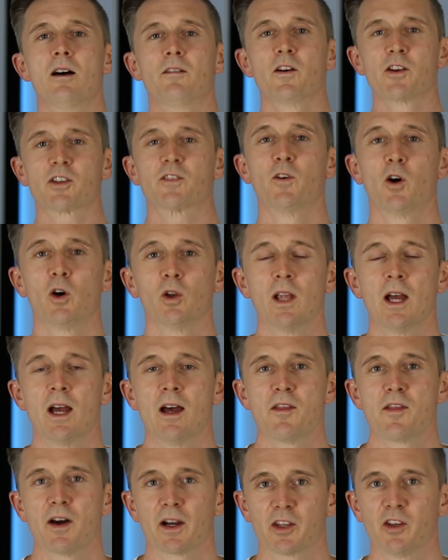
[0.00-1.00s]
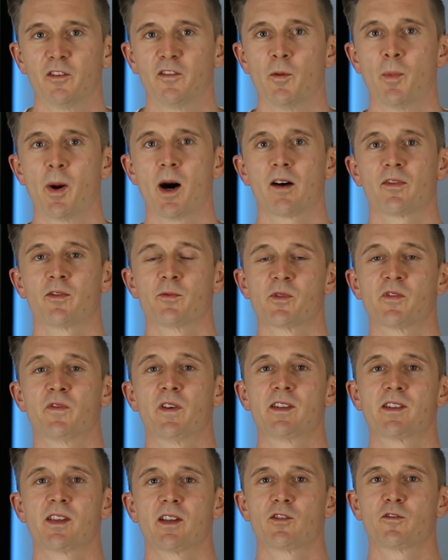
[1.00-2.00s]
First of all, thank you for Parfums
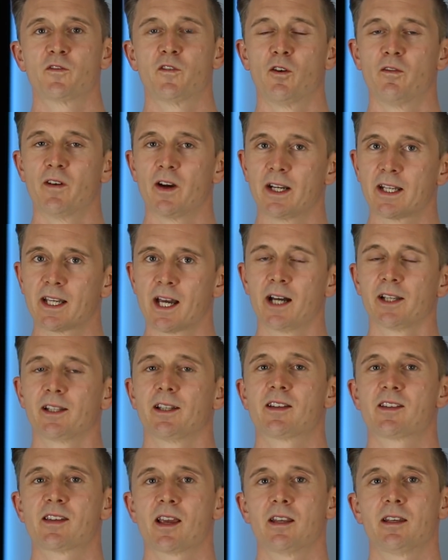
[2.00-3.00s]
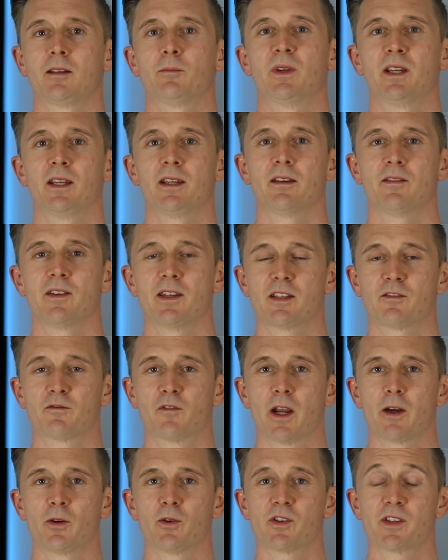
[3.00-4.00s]
Vintage for very kindly sending me these
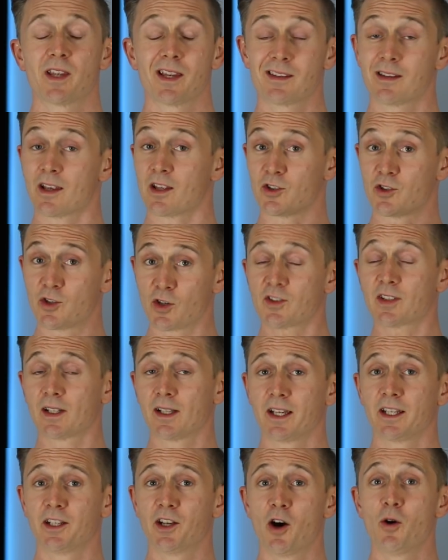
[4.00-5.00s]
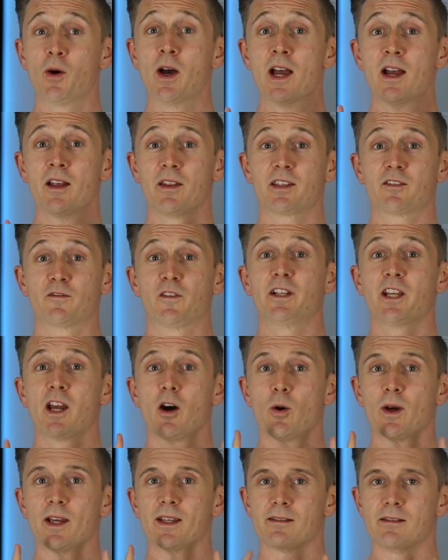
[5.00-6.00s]
fragrances. Just to let you know, this
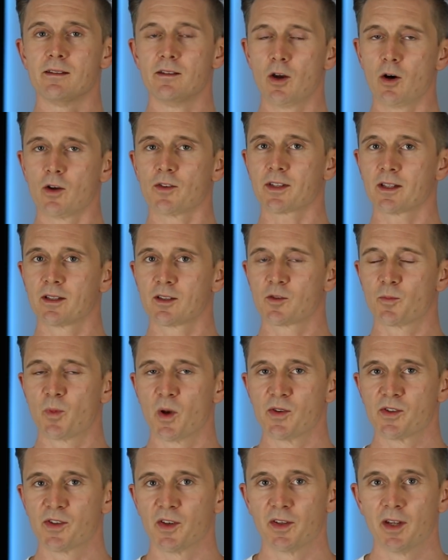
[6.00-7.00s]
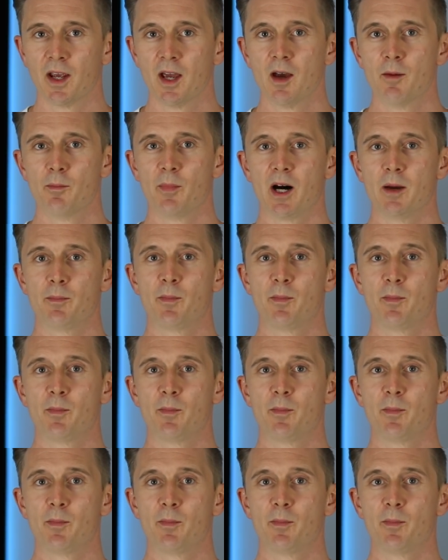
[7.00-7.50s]
video is not sponsored by